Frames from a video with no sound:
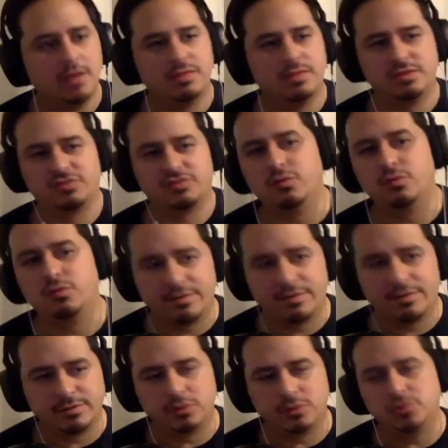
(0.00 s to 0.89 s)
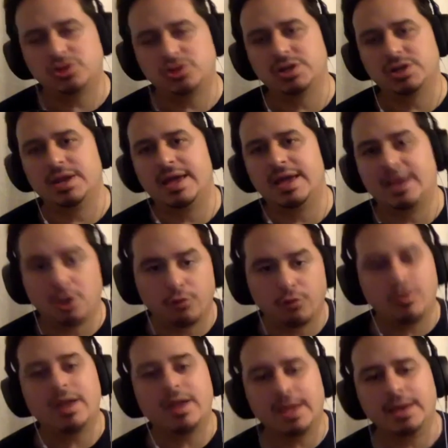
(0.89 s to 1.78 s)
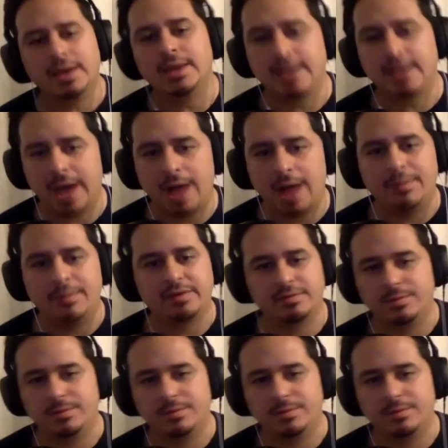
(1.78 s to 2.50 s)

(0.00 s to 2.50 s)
this new revolution in great indie comics.